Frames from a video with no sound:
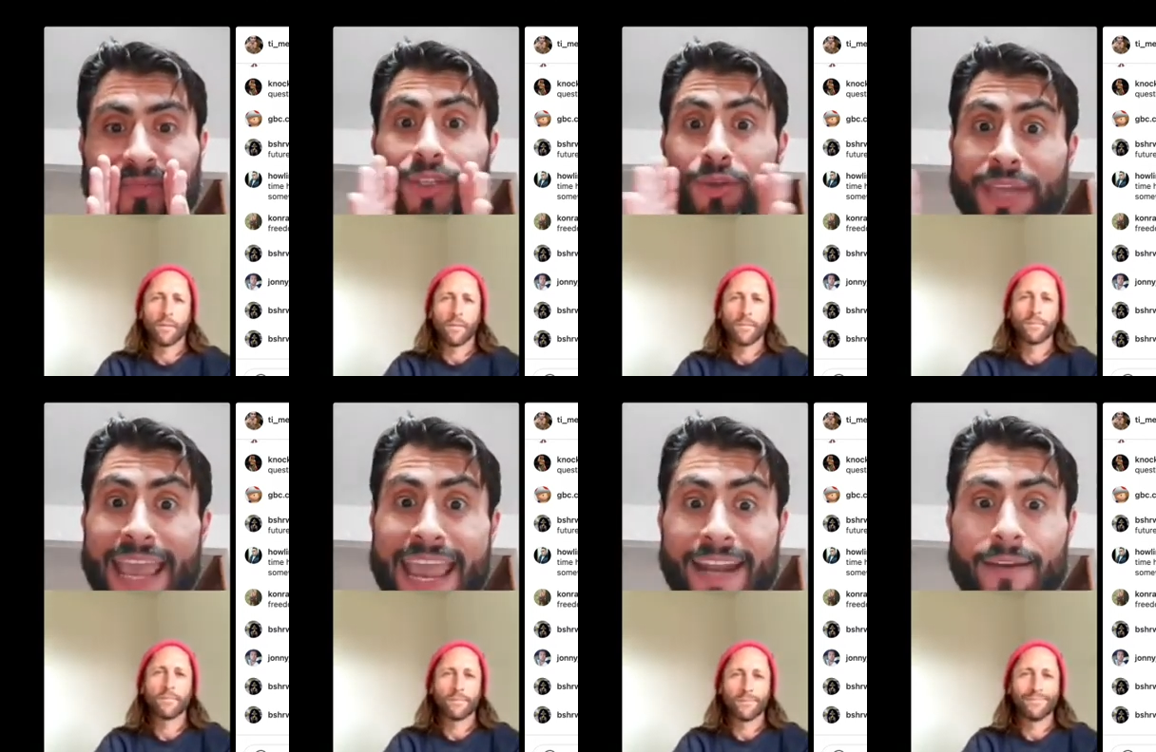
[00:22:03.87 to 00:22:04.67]
Speaker 1: You
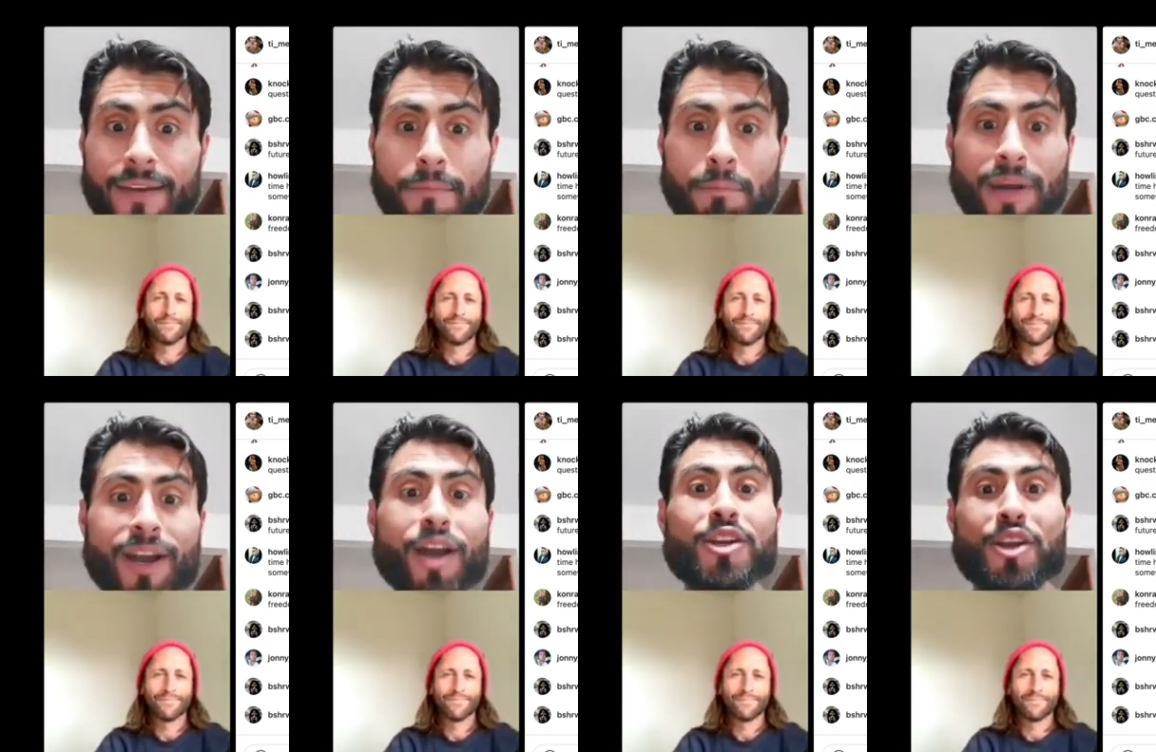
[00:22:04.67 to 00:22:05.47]
can, but
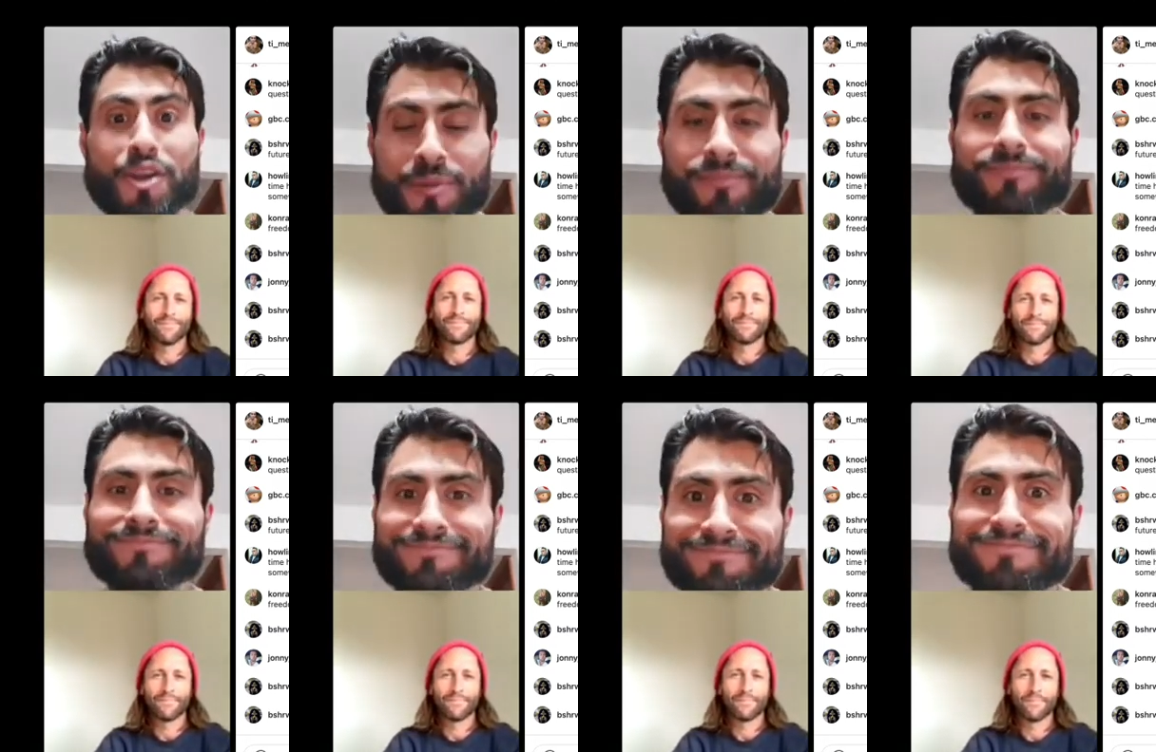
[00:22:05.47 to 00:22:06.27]
uh,
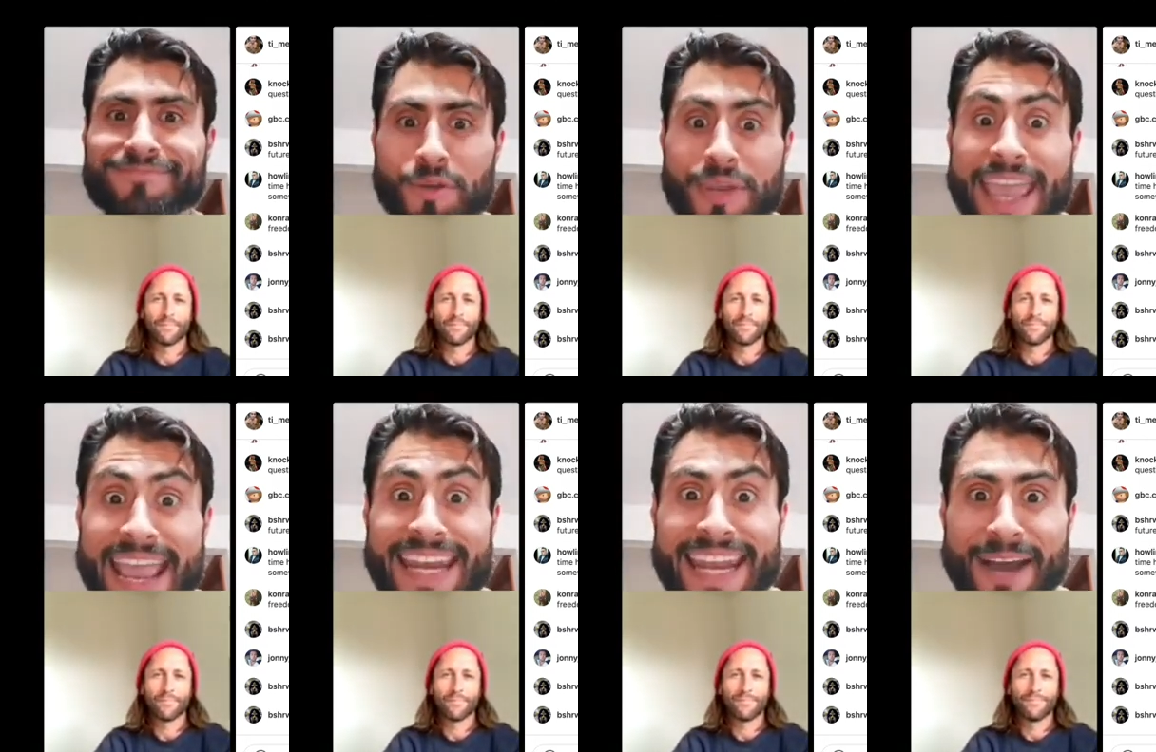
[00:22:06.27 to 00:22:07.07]
you
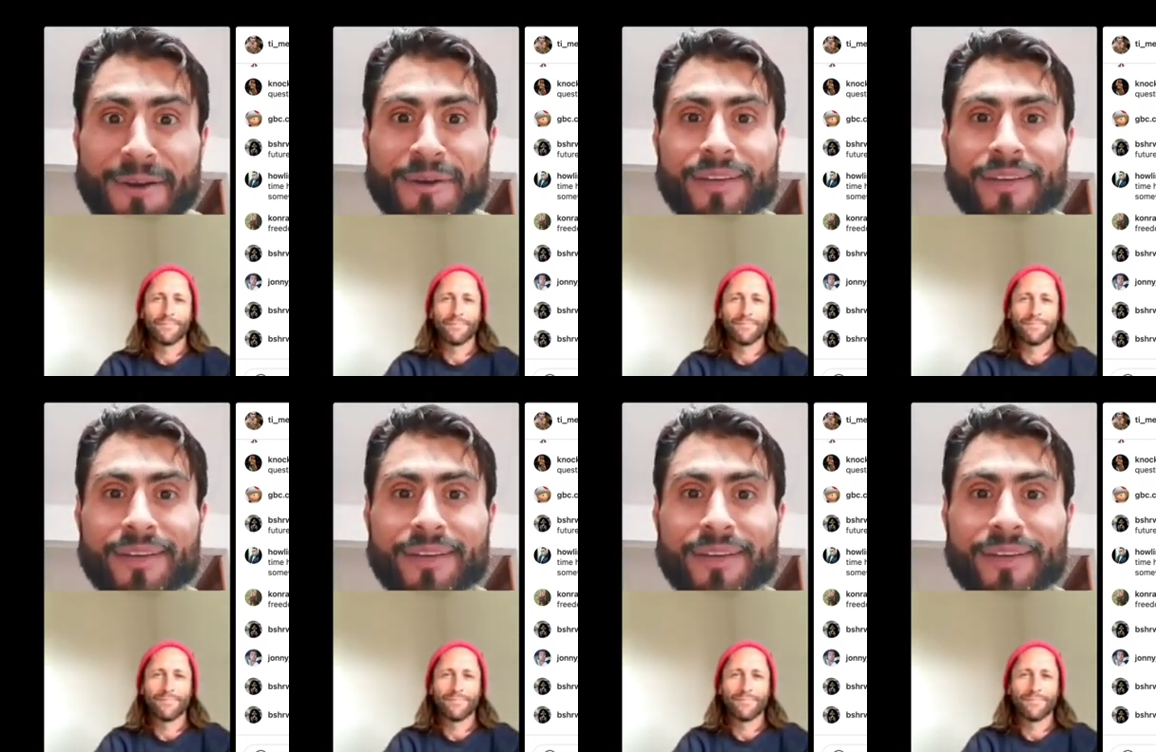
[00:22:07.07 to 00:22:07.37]
can now.